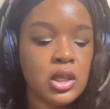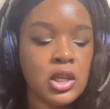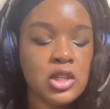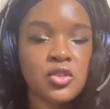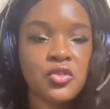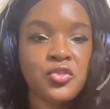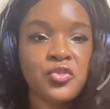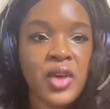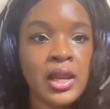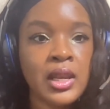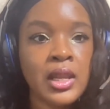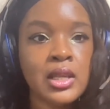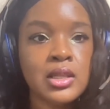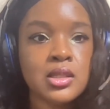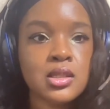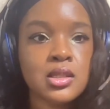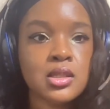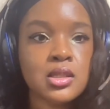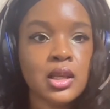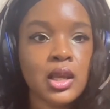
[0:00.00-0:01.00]

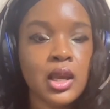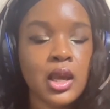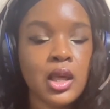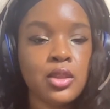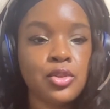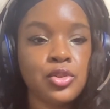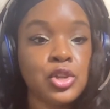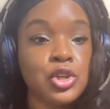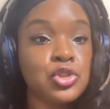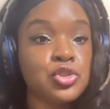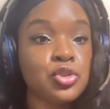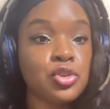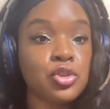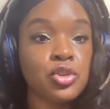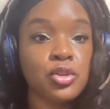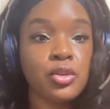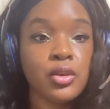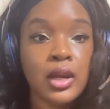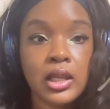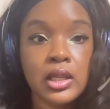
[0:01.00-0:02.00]
finances together, get your
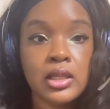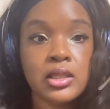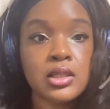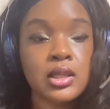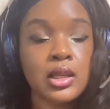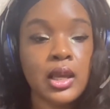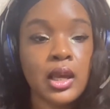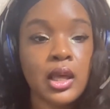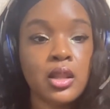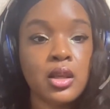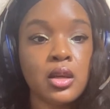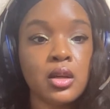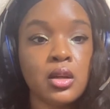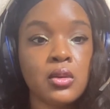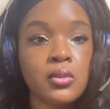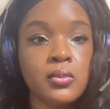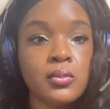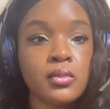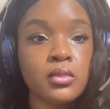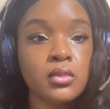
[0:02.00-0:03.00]
credit together.